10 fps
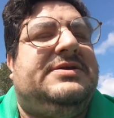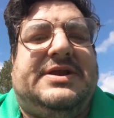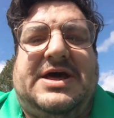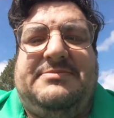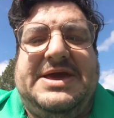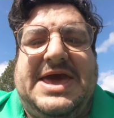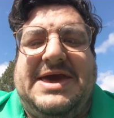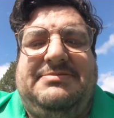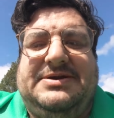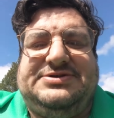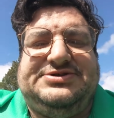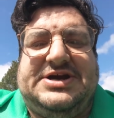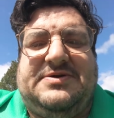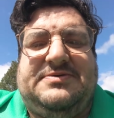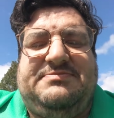that I'll be happy to
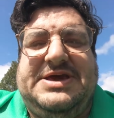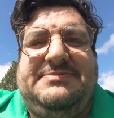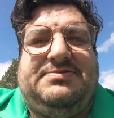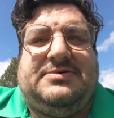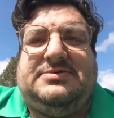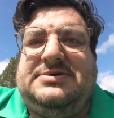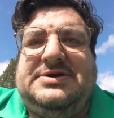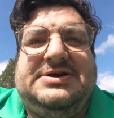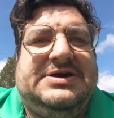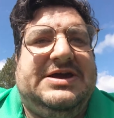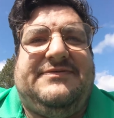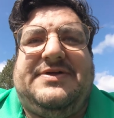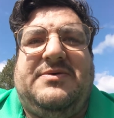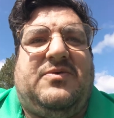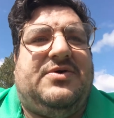share with people if
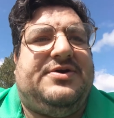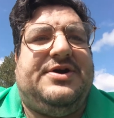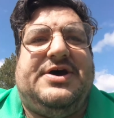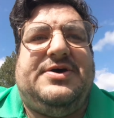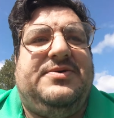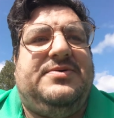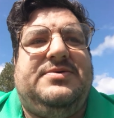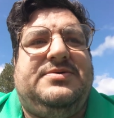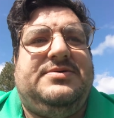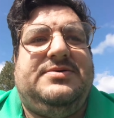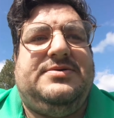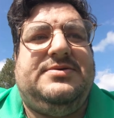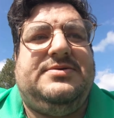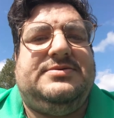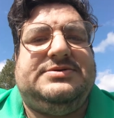they want to know.
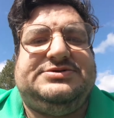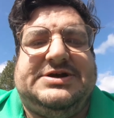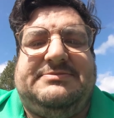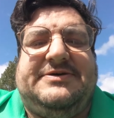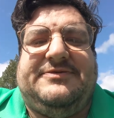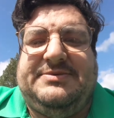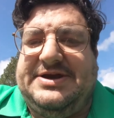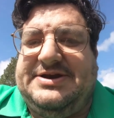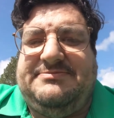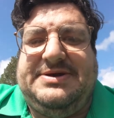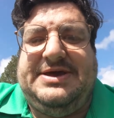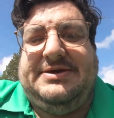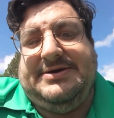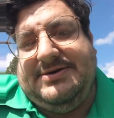Some of them get to be,